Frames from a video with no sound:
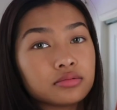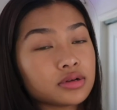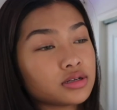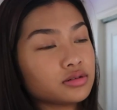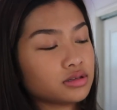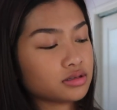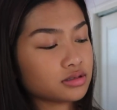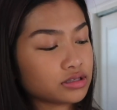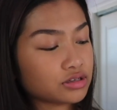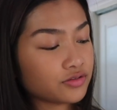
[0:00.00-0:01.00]
going to use the
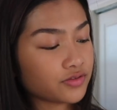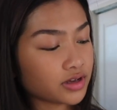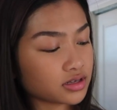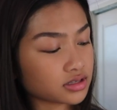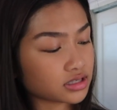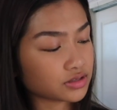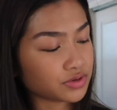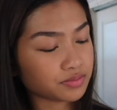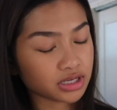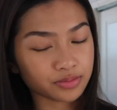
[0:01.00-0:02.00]
Too Faced
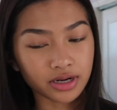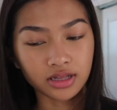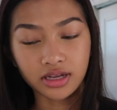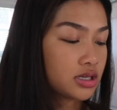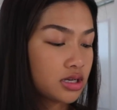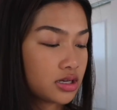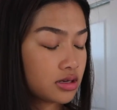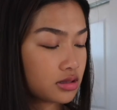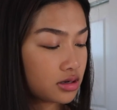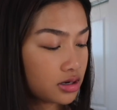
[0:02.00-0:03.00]
Sweet Peach palette. Take
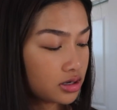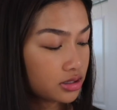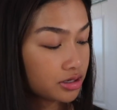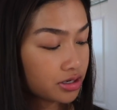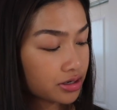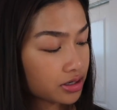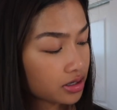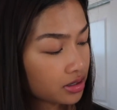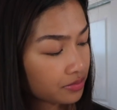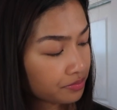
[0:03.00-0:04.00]
the color
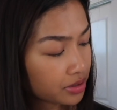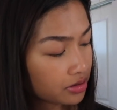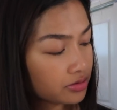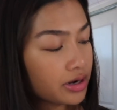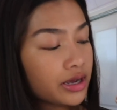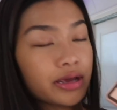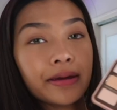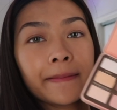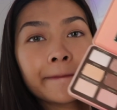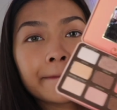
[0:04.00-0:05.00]
Puree
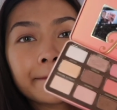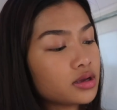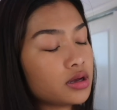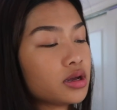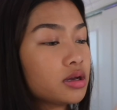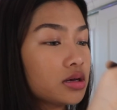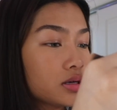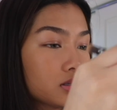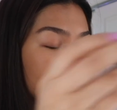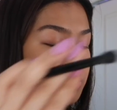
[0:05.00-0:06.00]

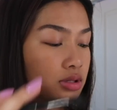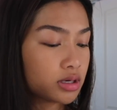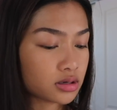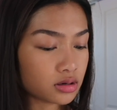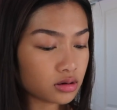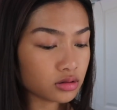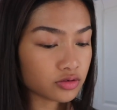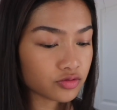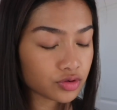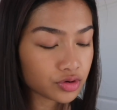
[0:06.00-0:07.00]
and just put that all
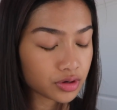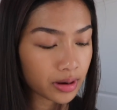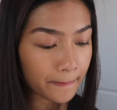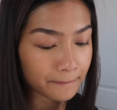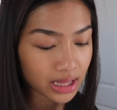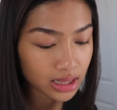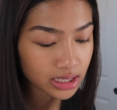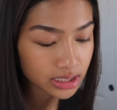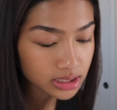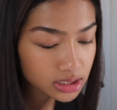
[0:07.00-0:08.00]
over my
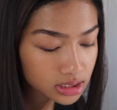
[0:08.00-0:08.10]
lids.